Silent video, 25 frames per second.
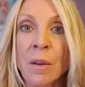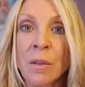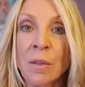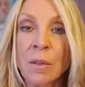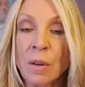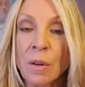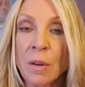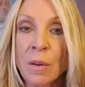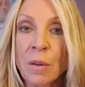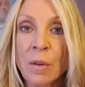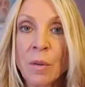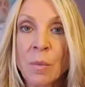
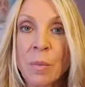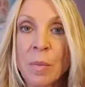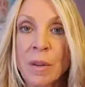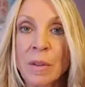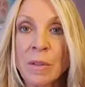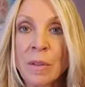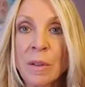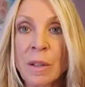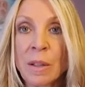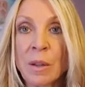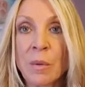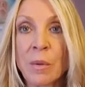So
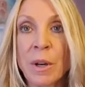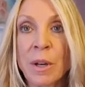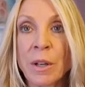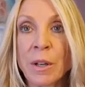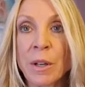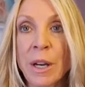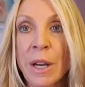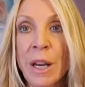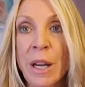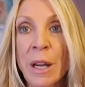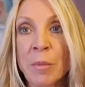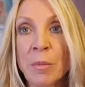basically where
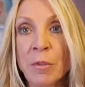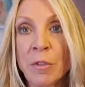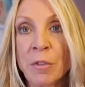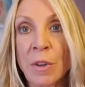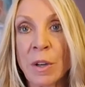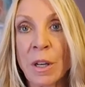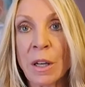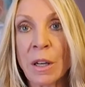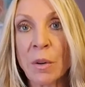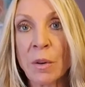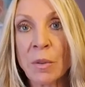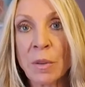your
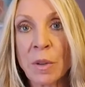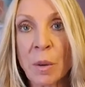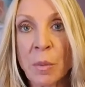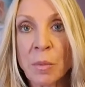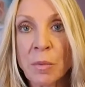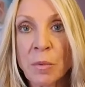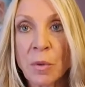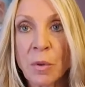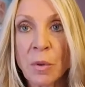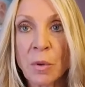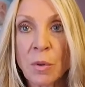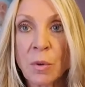hamstring goes
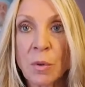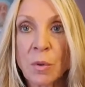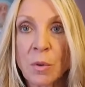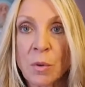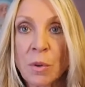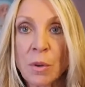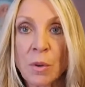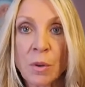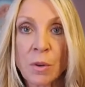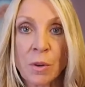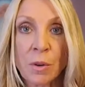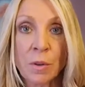up to
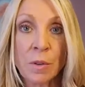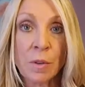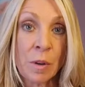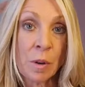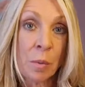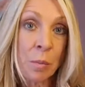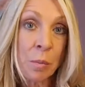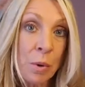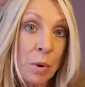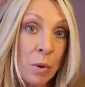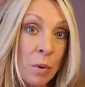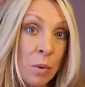your
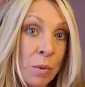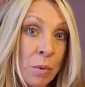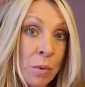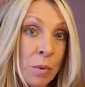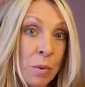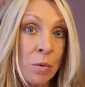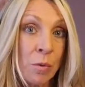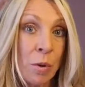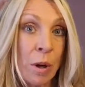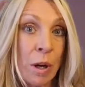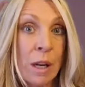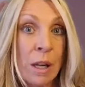sit
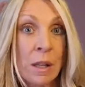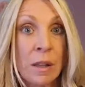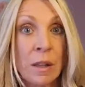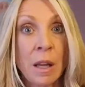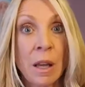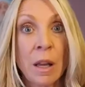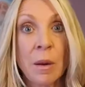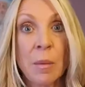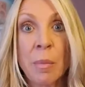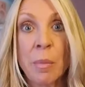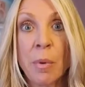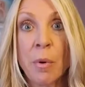bones, right at
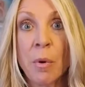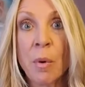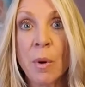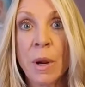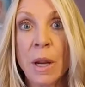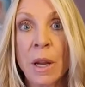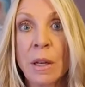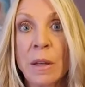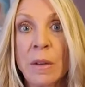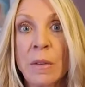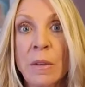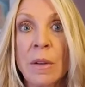that
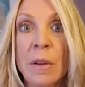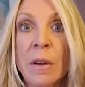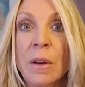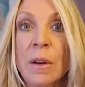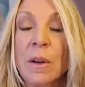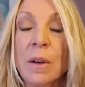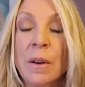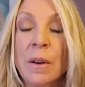point.